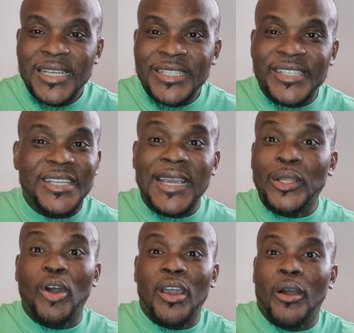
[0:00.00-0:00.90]
she
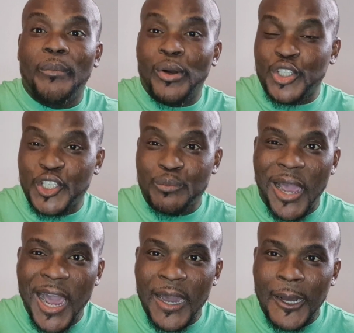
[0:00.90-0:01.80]
cannot help but
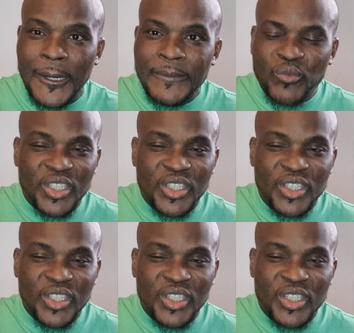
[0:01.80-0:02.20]
smile.